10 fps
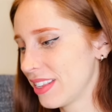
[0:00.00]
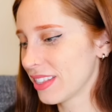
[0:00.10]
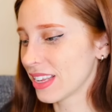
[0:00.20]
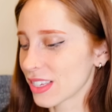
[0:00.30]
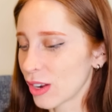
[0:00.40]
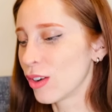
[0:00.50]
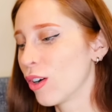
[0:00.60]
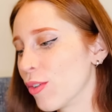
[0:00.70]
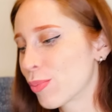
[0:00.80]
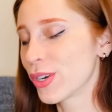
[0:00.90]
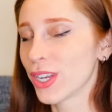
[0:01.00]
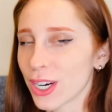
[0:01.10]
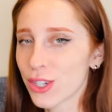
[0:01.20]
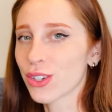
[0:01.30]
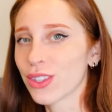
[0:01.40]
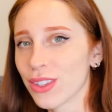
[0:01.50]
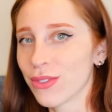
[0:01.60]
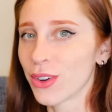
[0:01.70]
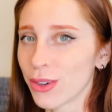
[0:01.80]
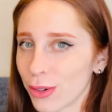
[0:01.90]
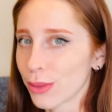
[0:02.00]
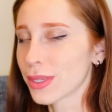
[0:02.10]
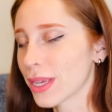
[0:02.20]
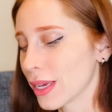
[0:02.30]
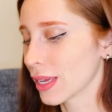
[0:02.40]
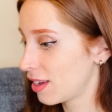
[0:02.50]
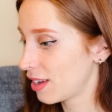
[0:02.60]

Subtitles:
There's a lot of production on the vocals here.